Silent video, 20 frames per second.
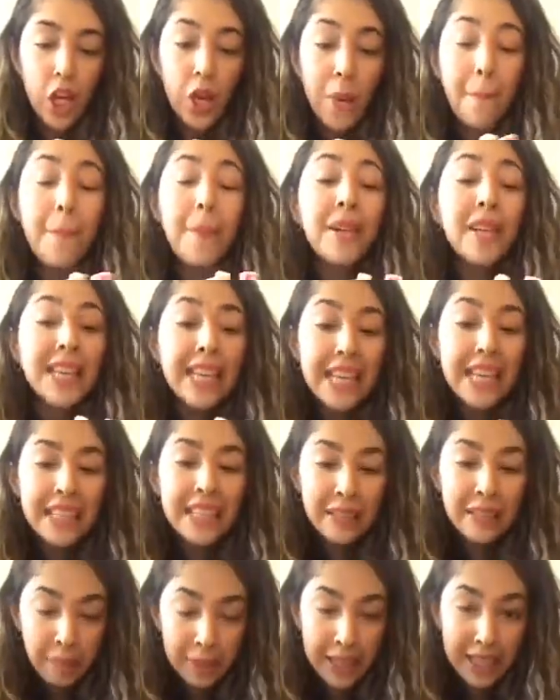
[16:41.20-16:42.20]

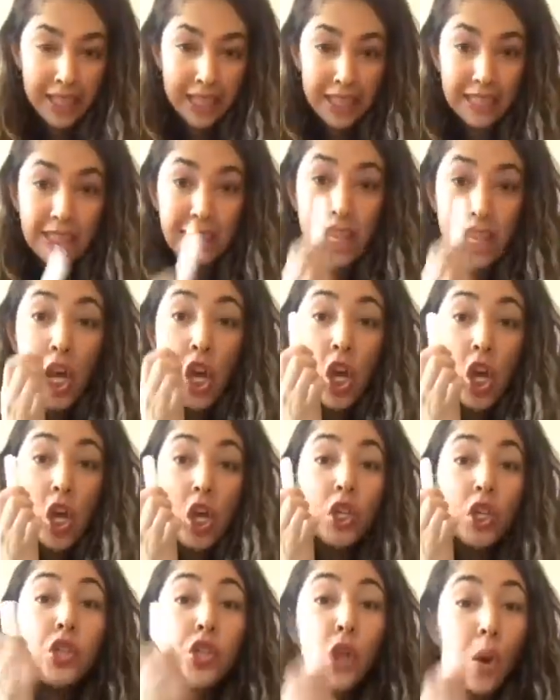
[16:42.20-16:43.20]
please
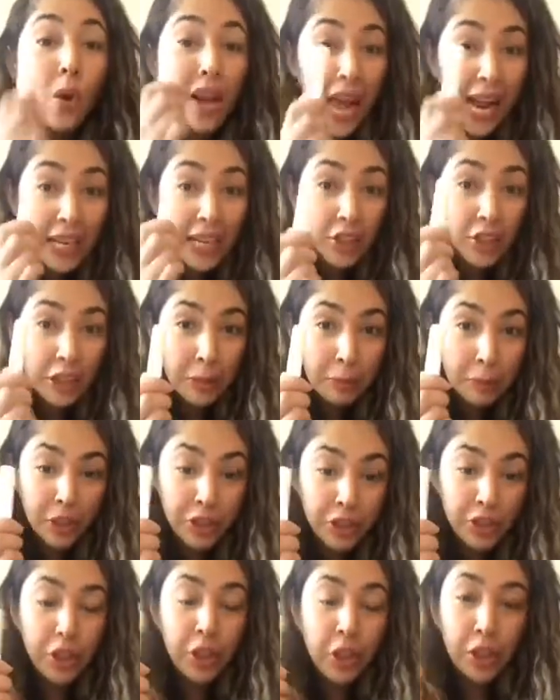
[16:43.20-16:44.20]
don't actually
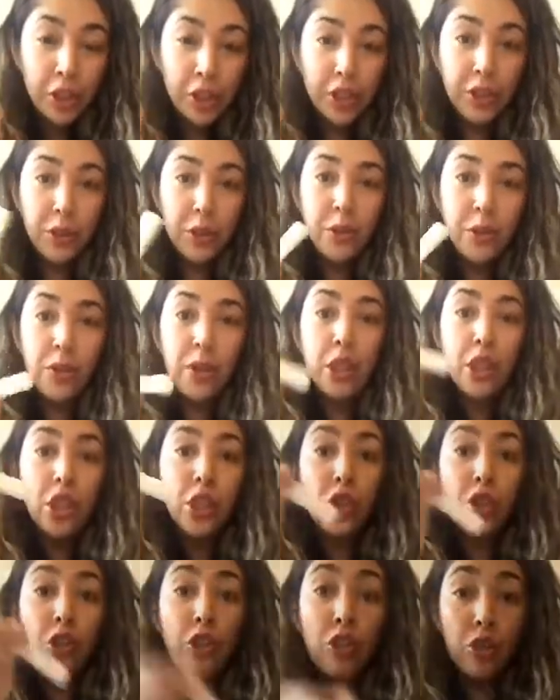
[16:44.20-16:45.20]
put your glue
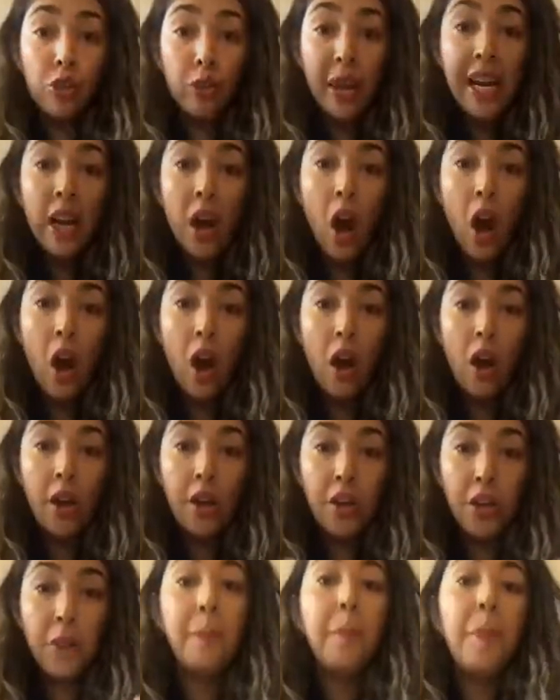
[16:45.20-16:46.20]
straight
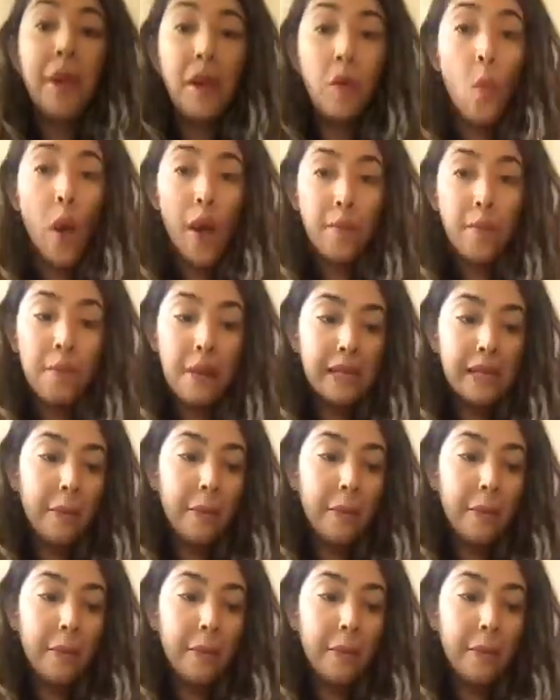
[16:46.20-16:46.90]
on your big white piece of